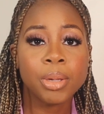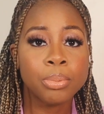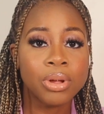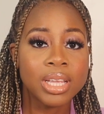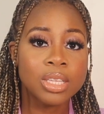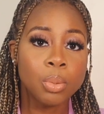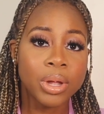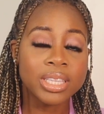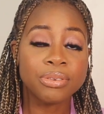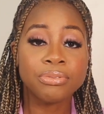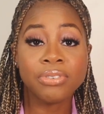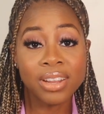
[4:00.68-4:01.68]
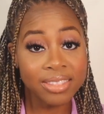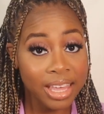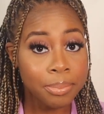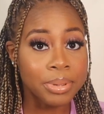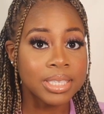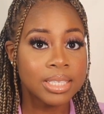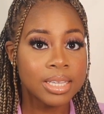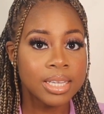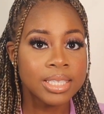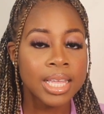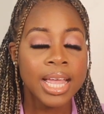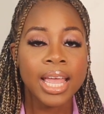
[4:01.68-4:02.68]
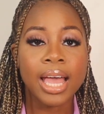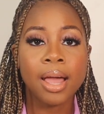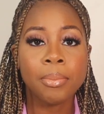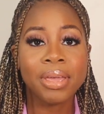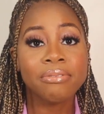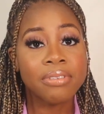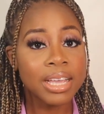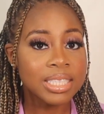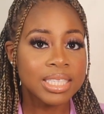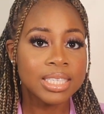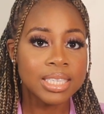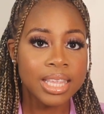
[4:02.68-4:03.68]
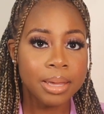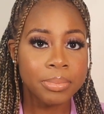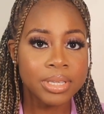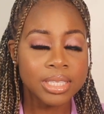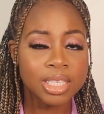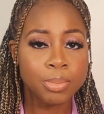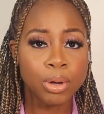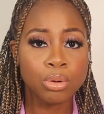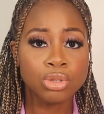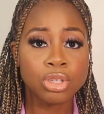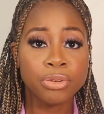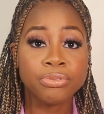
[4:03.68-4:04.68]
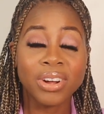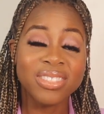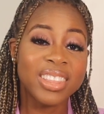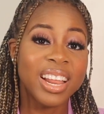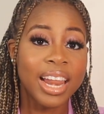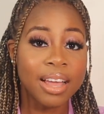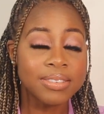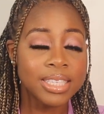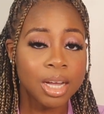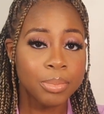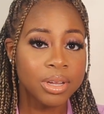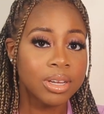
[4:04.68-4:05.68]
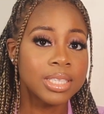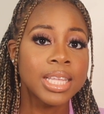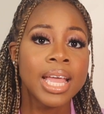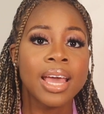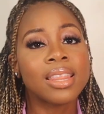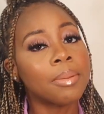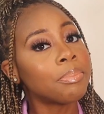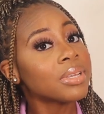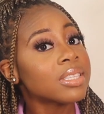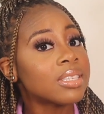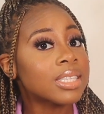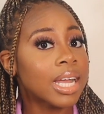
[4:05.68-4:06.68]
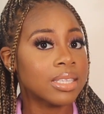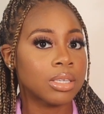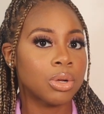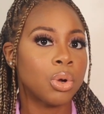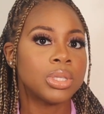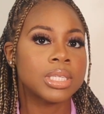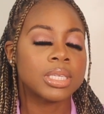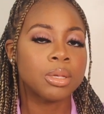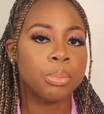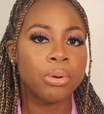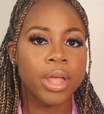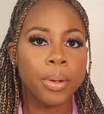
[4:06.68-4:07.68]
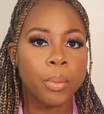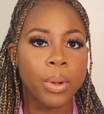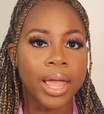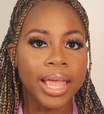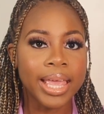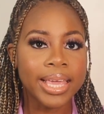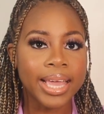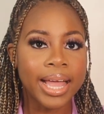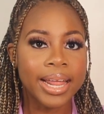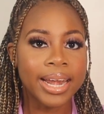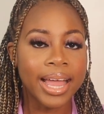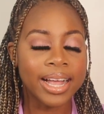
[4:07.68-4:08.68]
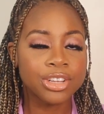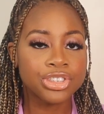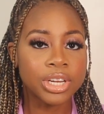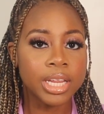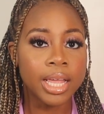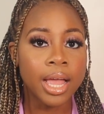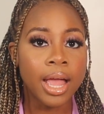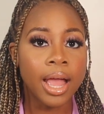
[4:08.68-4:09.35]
people, it's a way to fund their business, invest into their business, but also fund their lifestyle because their business hasn't gotten to the point where it can actually